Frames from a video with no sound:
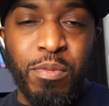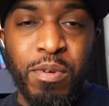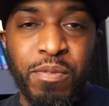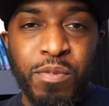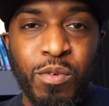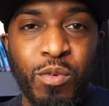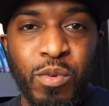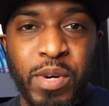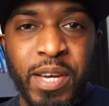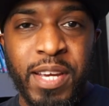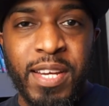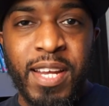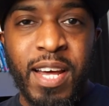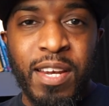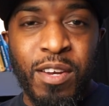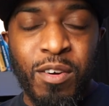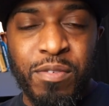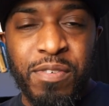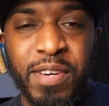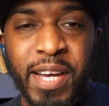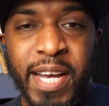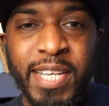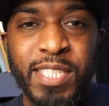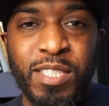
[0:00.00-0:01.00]
you've all hit that
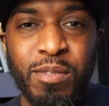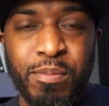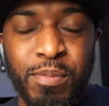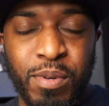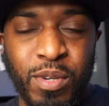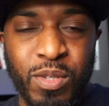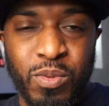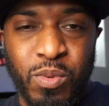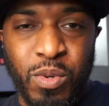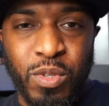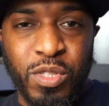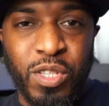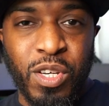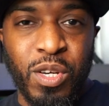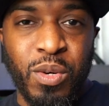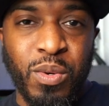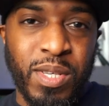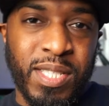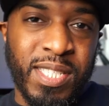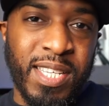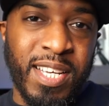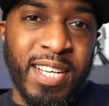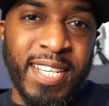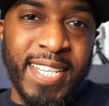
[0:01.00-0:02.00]
notification bell as well so you would have
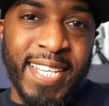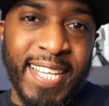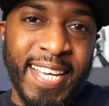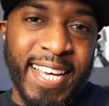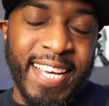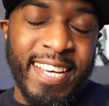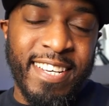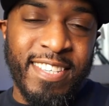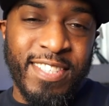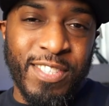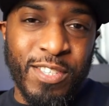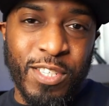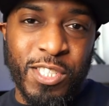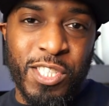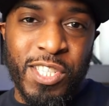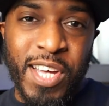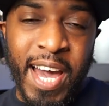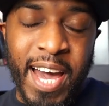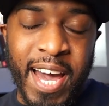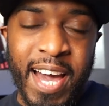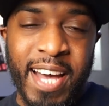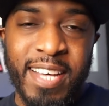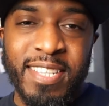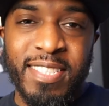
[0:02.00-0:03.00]
seen your
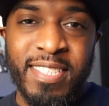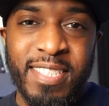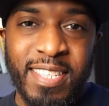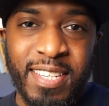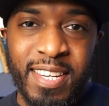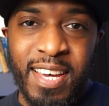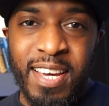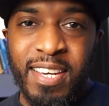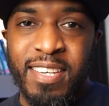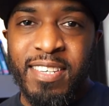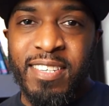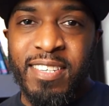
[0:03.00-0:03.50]
shout outs today.